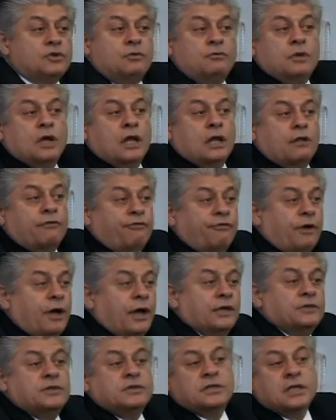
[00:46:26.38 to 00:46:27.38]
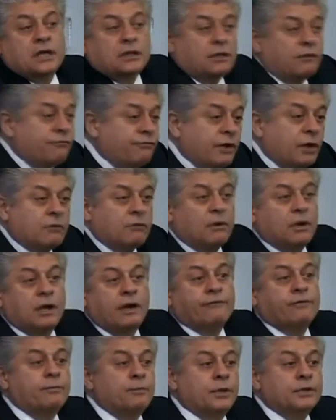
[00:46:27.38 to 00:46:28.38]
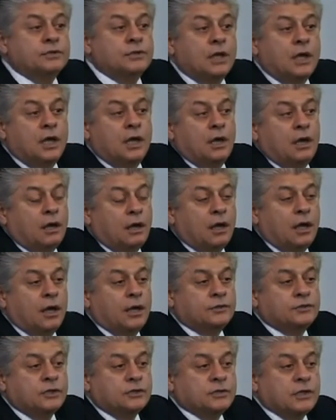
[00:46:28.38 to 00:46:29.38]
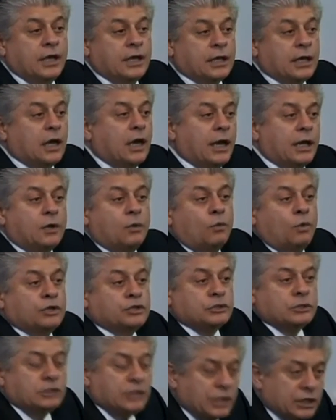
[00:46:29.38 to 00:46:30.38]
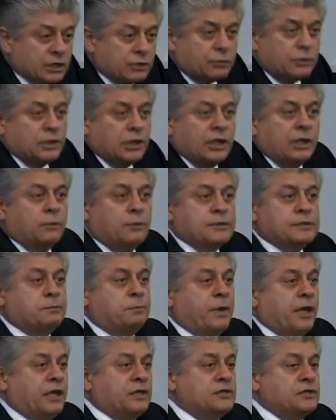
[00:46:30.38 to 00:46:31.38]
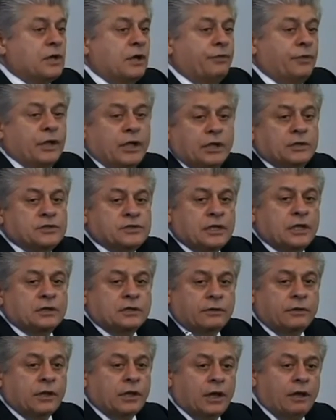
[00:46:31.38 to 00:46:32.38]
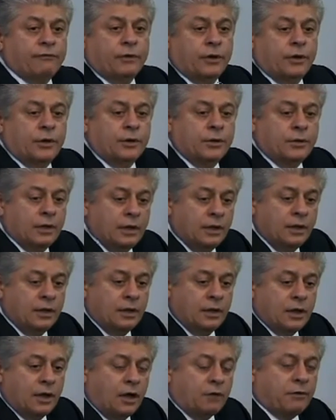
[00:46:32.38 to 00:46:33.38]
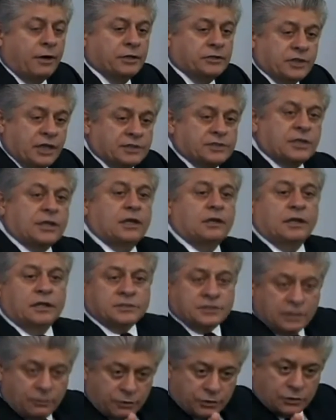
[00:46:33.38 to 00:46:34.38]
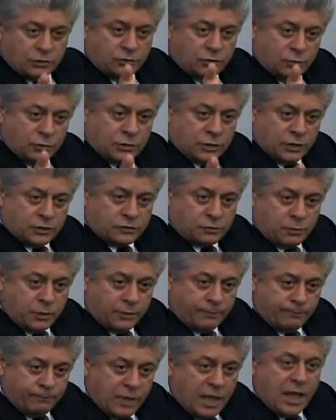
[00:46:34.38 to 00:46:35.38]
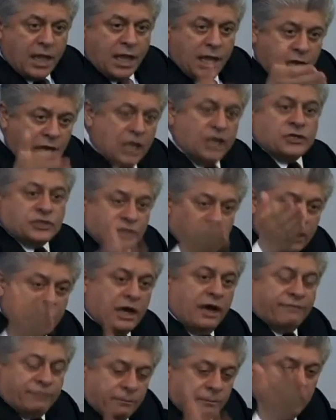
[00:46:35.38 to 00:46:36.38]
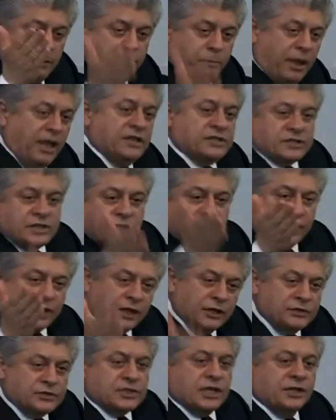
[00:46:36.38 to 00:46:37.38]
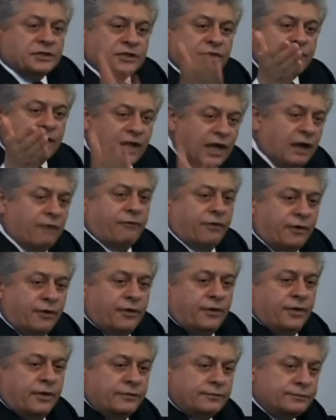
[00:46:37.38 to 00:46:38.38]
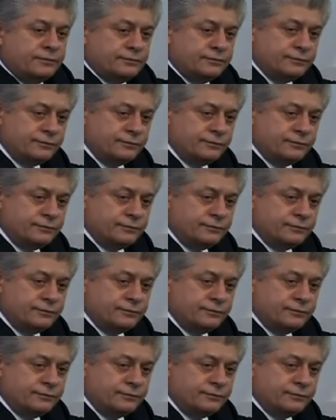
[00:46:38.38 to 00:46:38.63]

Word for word: to nullify, to tell the federal government uh, to take a hike, which literally was based on the consent of the governed. All right, Jessica, let's see what you do with this one. Is the government based on the consent of the governed?